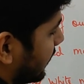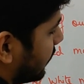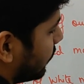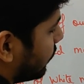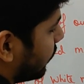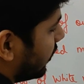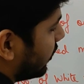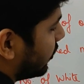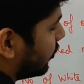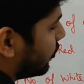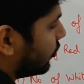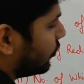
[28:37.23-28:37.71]

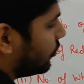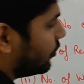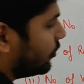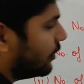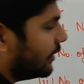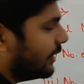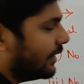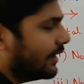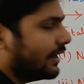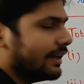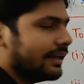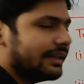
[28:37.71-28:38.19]
equal
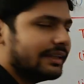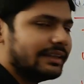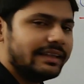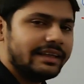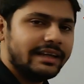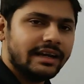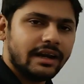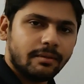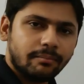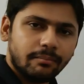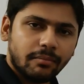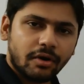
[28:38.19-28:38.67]
to
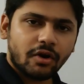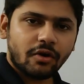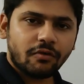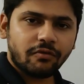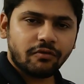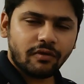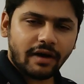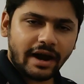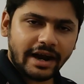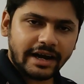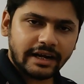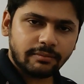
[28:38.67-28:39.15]
the number
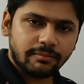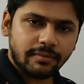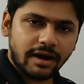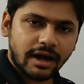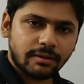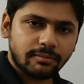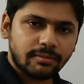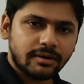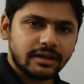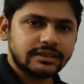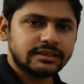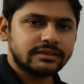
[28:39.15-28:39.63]
of white
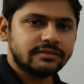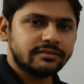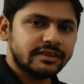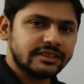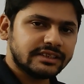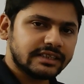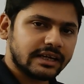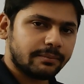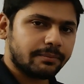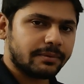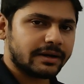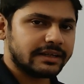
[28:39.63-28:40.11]
marbles
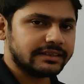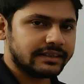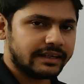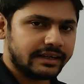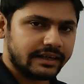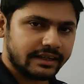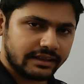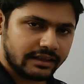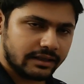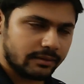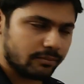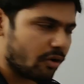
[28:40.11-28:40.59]
which are
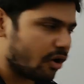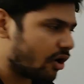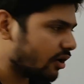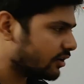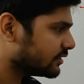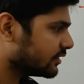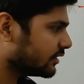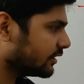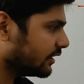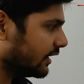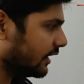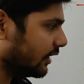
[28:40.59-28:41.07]
present in the
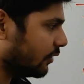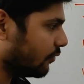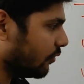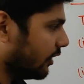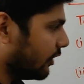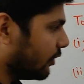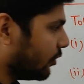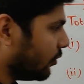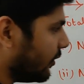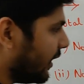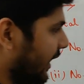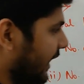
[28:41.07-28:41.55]
box,
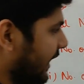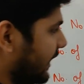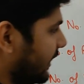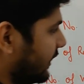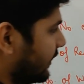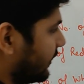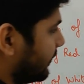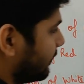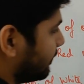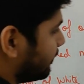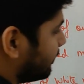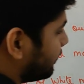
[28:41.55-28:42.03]
equal to
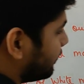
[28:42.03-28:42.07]
8,